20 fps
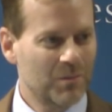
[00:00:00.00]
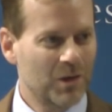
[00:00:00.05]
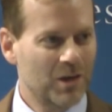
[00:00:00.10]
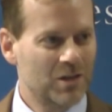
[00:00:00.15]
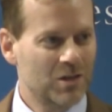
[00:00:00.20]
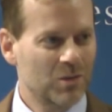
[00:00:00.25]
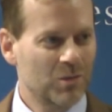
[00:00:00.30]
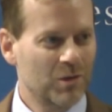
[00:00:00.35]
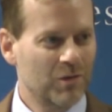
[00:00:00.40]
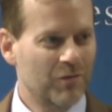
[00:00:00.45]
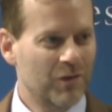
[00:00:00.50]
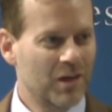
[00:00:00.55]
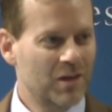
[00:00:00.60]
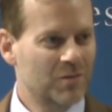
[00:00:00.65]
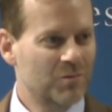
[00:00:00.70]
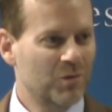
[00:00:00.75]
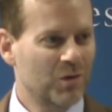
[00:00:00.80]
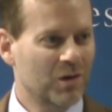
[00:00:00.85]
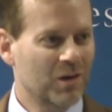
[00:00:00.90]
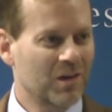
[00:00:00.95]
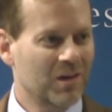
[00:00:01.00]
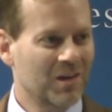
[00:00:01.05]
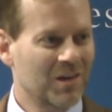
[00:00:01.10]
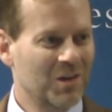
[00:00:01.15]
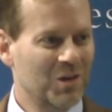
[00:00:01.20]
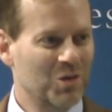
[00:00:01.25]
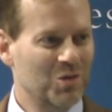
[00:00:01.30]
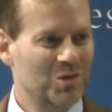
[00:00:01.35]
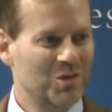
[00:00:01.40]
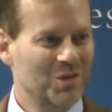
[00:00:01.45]
by German Facebook
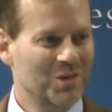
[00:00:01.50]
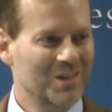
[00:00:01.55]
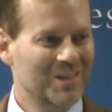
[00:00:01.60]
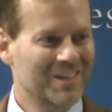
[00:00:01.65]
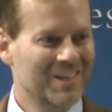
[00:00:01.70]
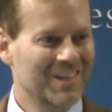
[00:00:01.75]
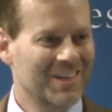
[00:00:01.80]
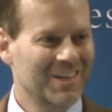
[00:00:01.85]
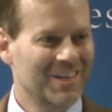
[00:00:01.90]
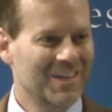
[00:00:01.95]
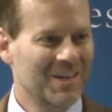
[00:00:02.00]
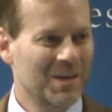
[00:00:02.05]
users